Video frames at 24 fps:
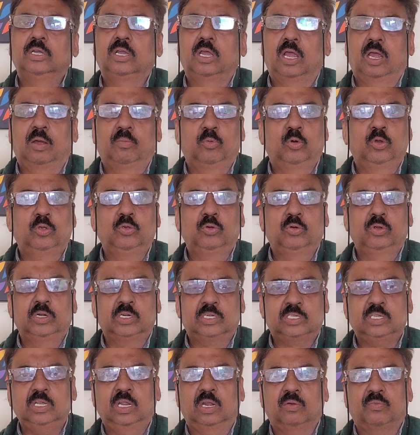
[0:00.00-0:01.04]
MOU
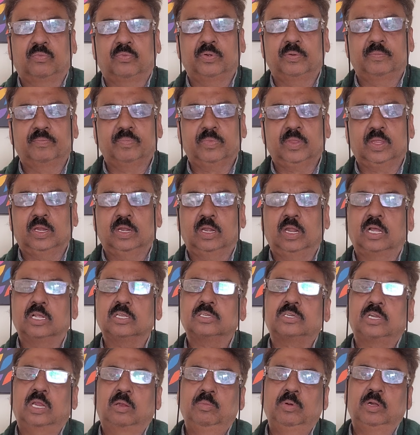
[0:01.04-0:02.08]
itself.
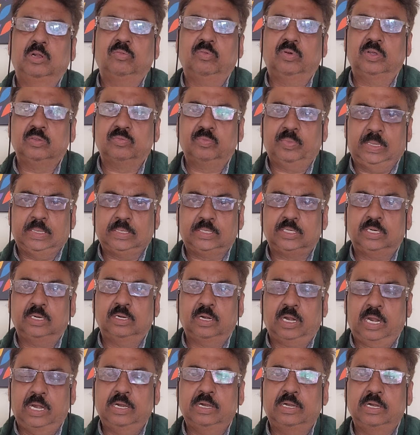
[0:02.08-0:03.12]
Last time it was mentioned
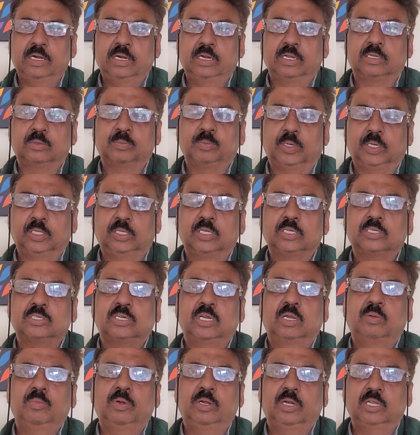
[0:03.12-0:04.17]
90 days, but this
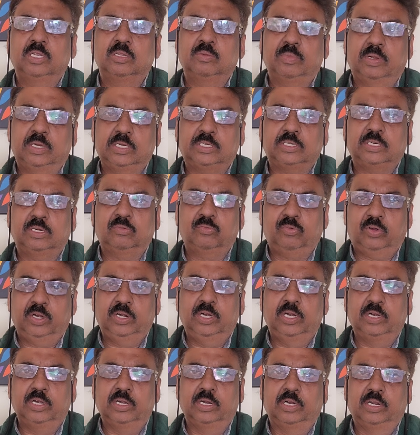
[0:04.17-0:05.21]
time it is mentioned
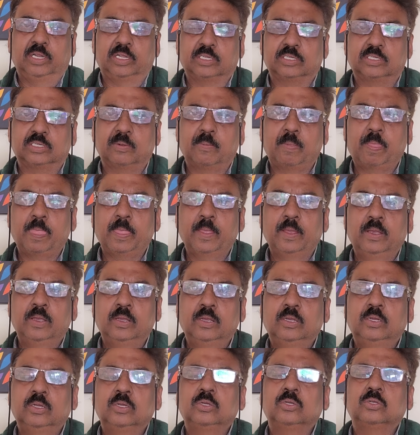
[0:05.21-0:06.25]
180 days.
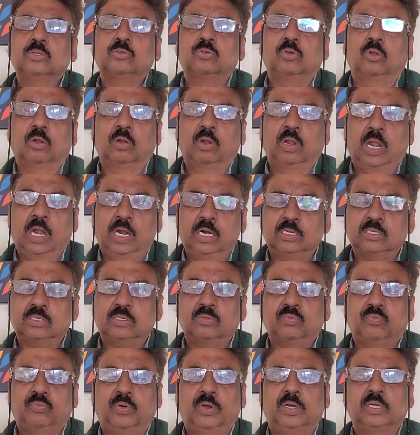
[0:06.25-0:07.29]
So let's
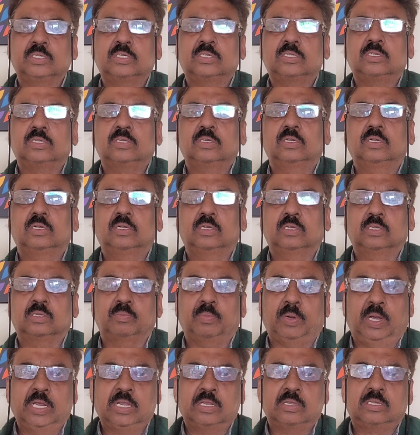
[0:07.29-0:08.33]
first,
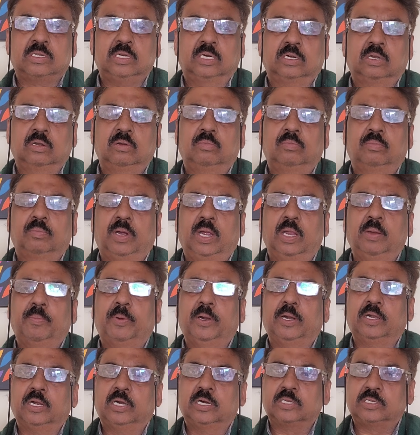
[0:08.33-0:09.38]

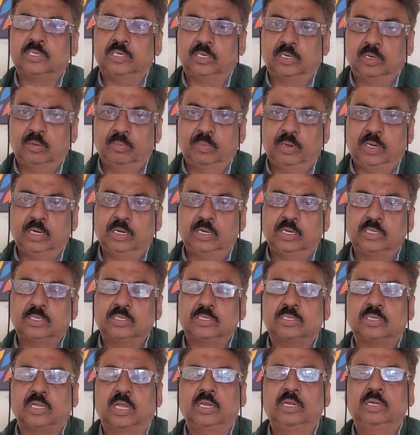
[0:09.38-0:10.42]
bipartite settlement is
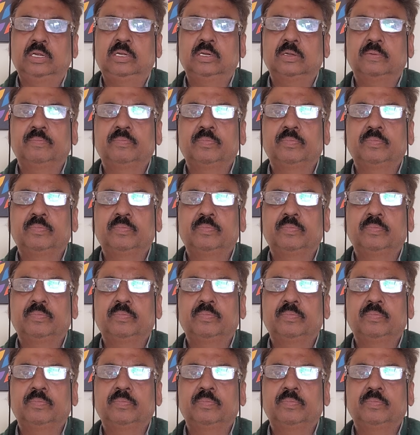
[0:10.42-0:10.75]
signed,